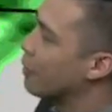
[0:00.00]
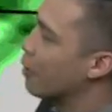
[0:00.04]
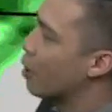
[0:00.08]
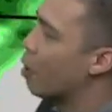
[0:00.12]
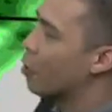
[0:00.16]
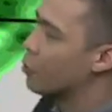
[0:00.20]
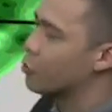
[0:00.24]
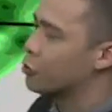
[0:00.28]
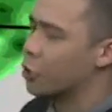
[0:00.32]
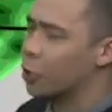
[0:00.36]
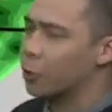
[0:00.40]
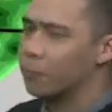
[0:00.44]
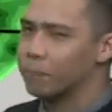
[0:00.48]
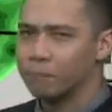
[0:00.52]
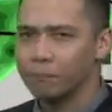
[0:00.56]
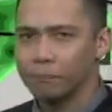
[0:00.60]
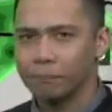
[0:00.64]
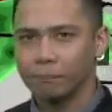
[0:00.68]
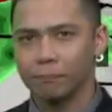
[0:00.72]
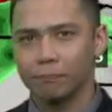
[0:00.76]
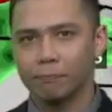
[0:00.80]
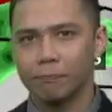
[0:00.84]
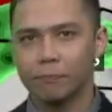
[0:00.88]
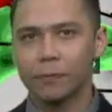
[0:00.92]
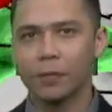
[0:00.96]
and also
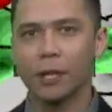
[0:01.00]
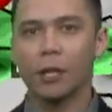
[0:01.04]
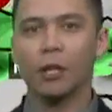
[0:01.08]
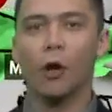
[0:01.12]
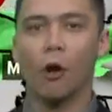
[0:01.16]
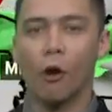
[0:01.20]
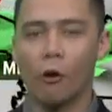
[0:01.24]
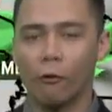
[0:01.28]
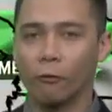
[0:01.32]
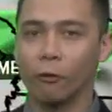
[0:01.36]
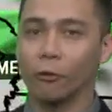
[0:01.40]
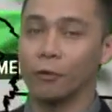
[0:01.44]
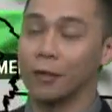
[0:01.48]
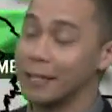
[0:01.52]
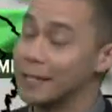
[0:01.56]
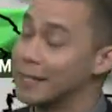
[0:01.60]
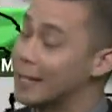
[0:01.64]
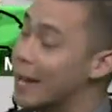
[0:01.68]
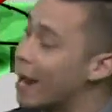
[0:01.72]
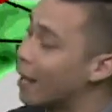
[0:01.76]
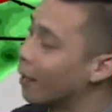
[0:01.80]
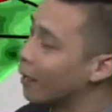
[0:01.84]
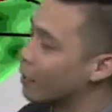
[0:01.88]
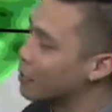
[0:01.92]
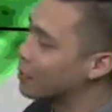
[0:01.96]
over into
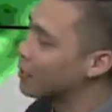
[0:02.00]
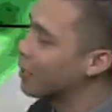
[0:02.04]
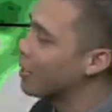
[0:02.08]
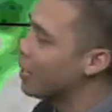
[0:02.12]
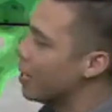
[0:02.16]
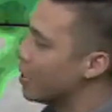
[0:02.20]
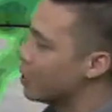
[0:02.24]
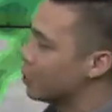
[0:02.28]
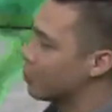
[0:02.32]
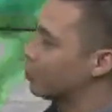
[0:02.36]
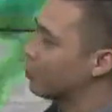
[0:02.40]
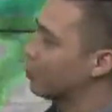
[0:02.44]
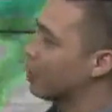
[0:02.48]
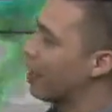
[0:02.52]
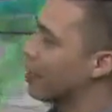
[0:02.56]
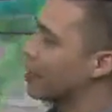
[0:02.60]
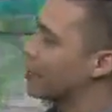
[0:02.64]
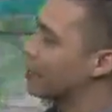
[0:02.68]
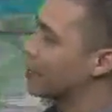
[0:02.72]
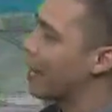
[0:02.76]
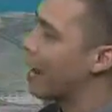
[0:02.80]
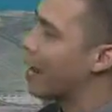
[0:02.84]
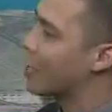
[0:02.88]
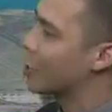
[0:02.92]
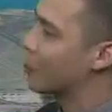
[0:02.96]
Dallas. So cloudy
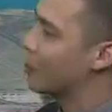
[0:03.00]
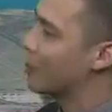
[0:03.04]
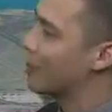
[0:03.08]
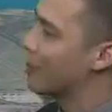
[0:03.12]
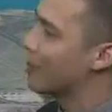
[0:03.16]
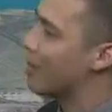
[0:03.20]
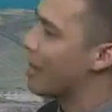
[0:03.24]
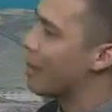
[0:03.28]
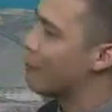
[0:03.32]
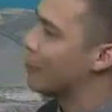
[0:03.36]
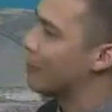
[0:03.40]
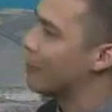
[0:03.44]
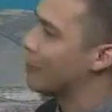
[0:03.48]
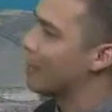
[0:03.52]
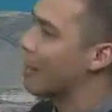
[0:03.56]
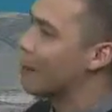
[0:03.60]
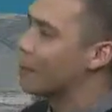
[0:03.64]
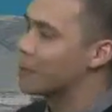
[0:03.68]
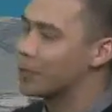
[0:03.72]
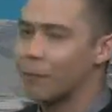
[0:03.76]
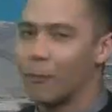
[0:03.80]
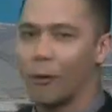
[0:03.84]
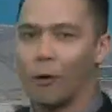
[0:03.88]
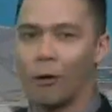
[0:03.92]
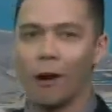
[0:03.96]
skies will be the name of the game
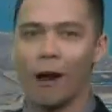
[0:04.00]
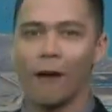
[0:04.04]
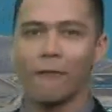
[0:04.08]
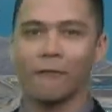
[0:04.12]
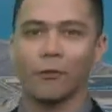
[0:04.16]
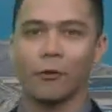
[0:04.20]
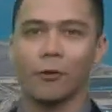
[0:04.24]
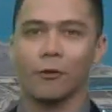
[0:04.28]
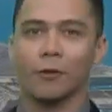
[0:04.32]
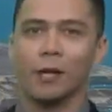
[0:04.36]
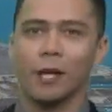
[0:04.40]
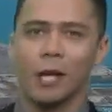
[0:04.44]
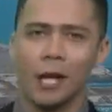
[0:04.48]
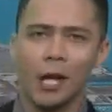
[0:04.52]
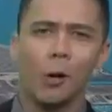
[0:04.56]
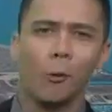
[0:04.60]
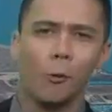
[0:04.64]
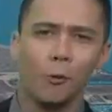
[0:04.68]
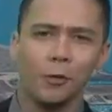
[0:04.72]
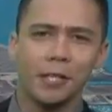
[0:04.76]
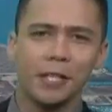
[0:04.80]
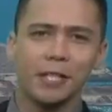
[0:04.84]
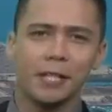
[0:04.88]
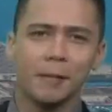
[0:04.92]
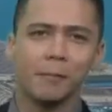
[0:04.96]
tomorrow afternoon.
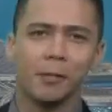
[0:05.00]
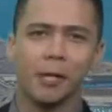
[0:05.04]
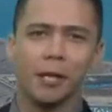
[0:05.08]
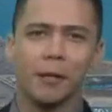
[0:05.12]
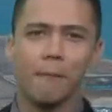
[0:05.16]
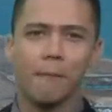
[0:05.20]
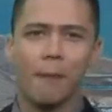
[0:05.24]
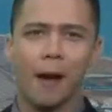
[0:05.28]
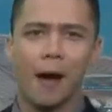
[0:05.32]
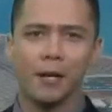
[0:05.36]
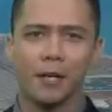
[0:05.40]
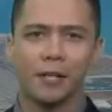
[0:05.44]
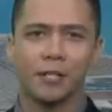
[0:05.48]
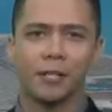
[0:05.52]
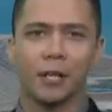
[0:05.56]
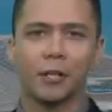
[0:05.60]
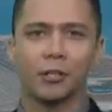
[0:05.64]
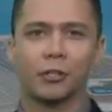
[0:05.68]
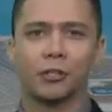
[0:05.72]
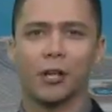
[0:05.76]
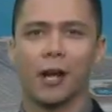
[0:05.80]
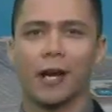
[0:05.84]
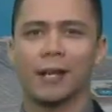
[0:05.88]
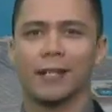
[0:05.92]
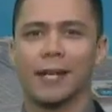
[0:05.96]
We'll see some good amount of
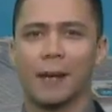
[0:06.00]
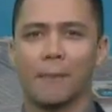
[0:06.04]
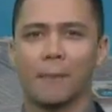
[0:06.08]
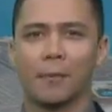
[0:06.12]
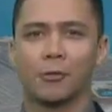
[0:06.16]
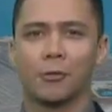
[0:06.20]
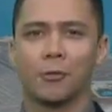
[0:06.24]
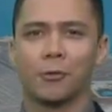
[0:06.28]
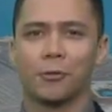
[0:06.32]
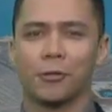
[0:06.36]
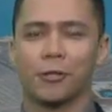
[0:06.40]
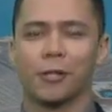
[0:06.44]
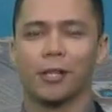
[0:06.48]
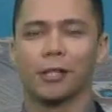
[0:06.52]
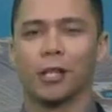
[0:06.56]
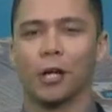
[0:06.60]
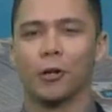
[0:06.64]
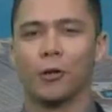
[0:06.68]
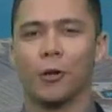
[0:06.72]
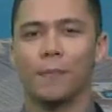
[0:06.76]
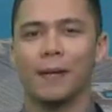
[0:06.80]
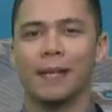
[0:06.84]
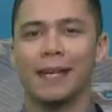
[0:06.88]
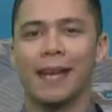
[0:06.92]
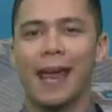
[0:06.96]
sunshine. Temperatures in the low
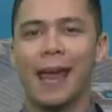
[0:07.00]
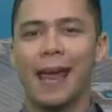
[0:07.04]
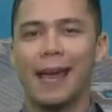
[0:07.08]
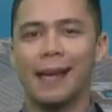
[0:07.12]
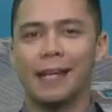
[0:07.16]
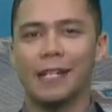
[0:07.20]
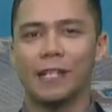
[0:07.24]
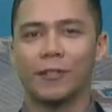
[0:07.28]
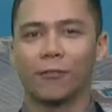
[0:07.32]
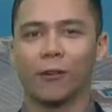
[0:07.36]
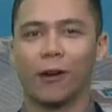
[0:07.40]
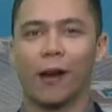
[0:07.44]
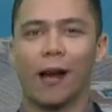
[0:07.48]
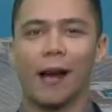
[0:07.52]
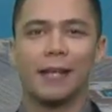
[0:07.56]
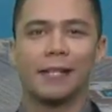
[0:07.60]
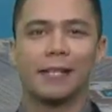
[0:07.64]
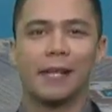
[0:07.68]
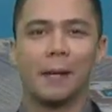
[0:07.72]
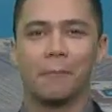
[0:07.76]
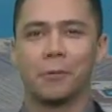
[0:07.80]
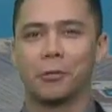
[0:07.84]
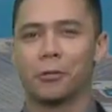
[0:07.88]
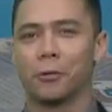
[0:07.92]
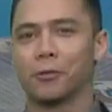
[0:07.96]
to mid 80s for high
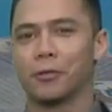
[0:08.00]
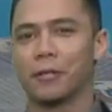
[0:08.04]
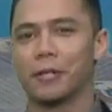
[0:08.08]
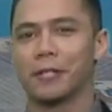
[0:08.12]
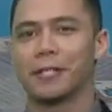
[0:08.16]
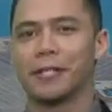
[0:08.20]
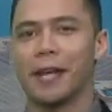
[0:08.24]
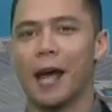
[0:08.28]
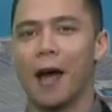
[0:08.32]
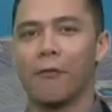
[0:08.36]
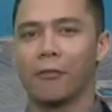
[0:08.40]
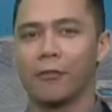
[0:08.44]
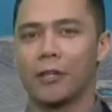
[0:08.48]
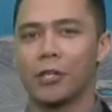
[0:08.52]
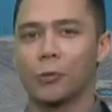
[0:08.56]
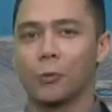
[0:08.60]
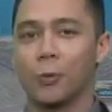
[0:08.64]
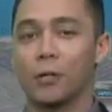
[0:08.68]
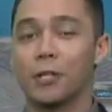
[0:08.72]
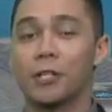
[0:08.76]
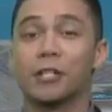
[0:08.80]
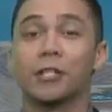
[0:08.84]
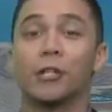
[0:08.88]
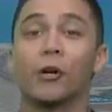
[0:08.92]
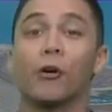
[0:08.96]
temperatures. Southeast
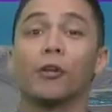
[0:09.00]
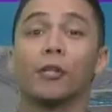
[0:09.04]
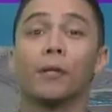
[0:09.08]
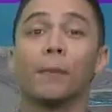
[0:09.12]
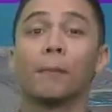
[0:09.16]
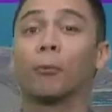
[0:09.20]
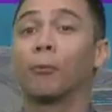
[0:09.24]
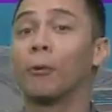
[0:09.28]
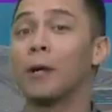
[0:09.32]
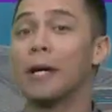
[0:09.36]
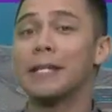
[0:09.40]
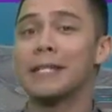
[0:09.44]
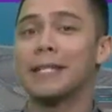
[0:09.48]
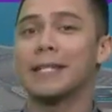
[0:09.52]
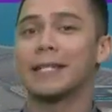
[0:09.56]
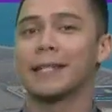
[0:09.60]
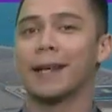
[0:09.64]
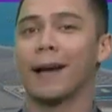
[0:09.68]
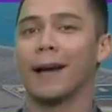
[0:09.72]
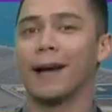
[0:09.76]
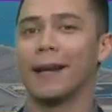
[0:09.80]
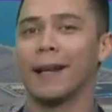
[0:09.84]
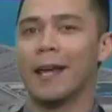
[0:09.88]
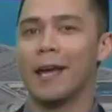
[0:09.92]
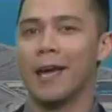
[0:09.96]
wind still on the breezy
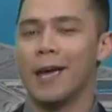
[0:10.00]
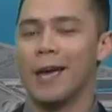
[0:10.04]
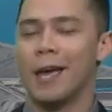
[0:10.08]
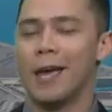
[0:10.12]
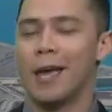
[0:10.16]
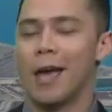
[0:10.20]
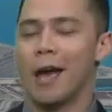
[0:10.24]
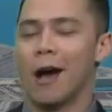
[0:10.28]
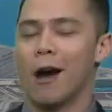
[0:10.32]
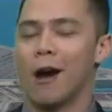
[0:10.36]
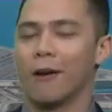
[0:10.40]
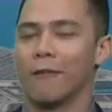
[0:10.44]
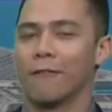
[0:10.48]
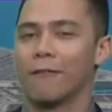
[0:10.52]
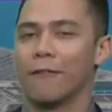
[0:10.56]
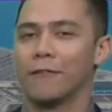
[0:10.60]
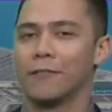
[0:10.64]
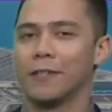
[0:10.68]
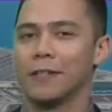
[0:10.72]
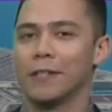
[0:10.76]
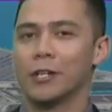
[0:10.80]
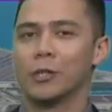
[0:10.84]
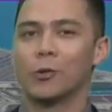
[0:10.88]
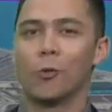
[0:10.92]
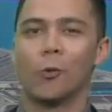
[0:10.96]
side on
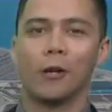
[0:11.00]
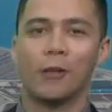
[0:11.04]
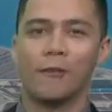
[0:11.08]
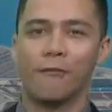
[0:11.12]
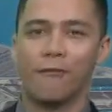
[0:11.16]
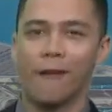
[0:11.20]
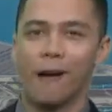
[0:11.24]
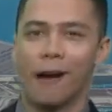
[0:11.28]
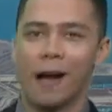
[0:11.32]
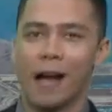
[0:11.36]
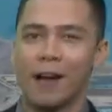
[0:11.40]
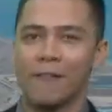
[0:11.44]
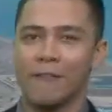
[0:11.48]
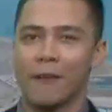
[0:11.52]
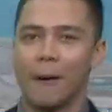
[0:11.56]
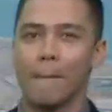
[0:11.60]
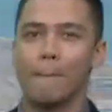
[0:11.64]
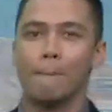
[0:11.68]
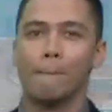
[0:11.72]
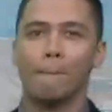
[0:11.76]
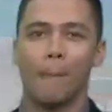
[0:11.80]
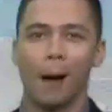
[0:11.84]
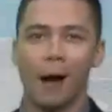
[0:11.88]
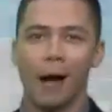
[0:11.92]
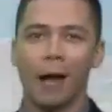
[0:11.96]
15 to 25
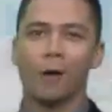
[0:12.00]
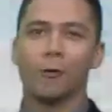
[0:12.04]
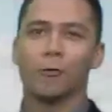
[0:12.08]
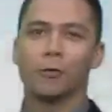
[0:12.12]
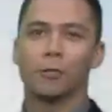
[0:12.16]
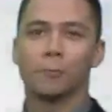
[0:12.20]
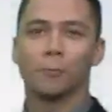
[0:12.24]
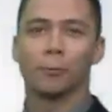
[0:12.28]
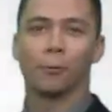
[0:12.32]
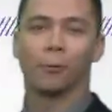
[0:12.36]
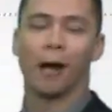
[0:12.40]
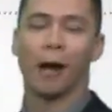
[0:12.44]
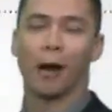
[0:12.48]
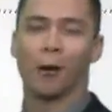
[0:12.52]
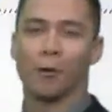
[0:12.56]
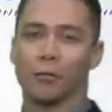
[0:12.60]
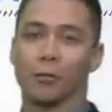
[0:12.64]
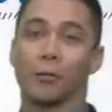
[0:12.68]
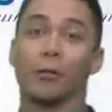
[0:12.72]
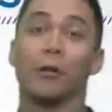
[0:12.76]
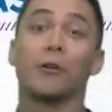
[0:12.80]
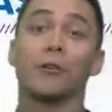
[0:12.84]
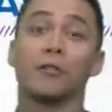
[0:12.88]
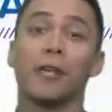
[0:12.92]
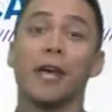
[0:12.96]
miles per hour. So
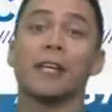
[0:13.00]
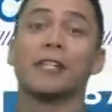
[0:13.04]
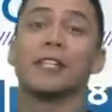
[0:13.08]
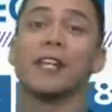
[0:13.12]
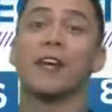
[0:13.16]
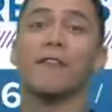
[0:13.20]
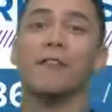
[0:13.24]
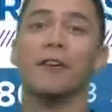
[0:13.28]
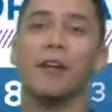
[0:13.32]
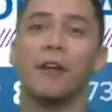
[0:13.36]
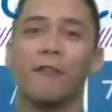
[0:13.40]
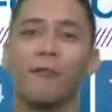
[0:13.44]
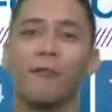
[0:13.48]
here's that 7-day